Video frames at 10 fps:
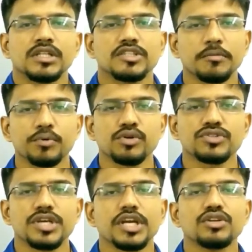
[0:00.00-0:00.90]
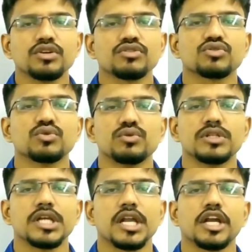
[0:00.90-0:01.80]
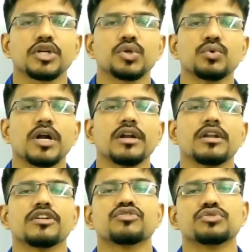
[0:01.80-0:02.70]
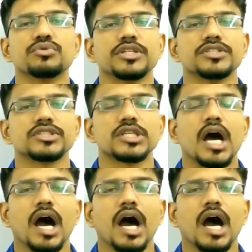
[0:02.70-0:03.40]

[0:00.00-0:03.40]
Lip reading: Suppose in your school there are 200 students,